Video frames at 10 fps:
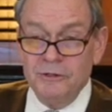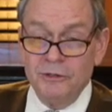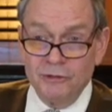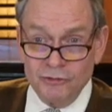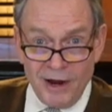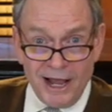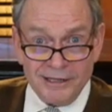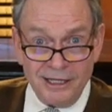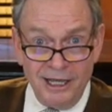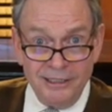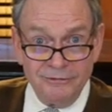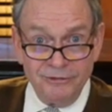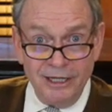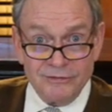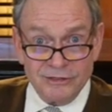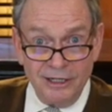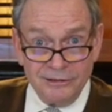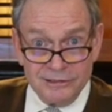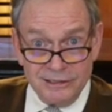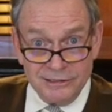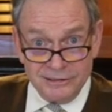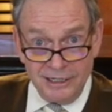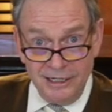contract the kind of lifestyle diseases that